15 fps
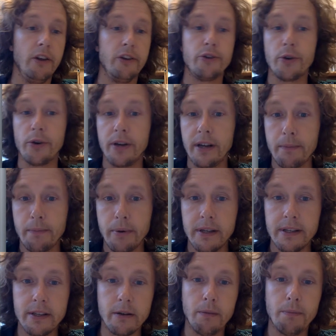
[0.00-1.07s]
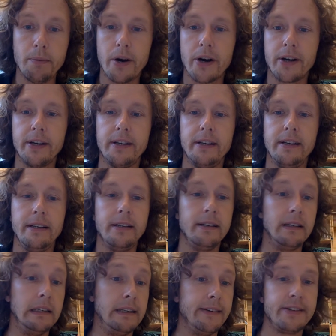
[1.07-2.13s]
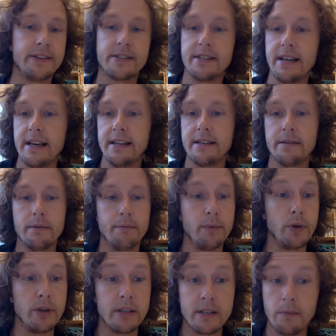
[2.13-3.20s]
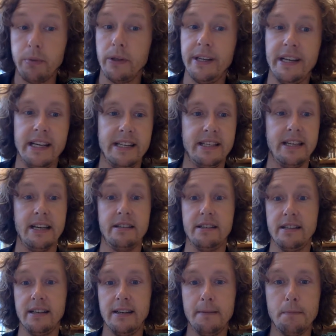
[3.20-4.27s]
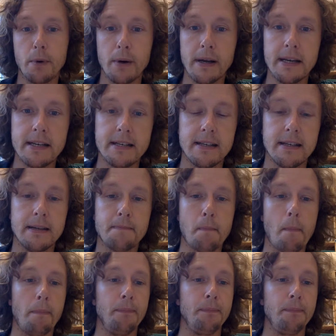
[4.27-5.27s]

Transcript: joining political party, state, municipal initiated deliberation,